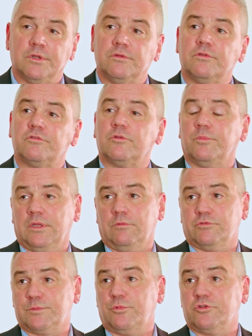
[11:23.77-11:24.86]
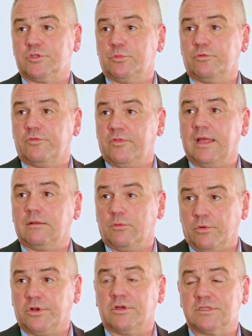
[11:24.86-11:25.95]
it is to be responsible for that
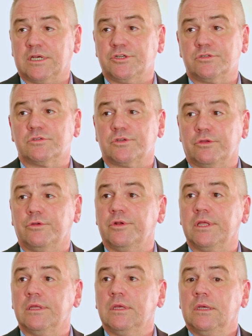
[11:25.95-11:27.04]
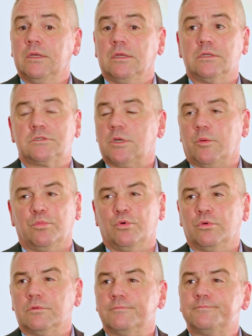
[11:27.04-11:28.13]
organisation's security is so
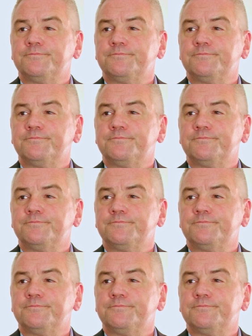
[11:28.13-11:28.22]
important.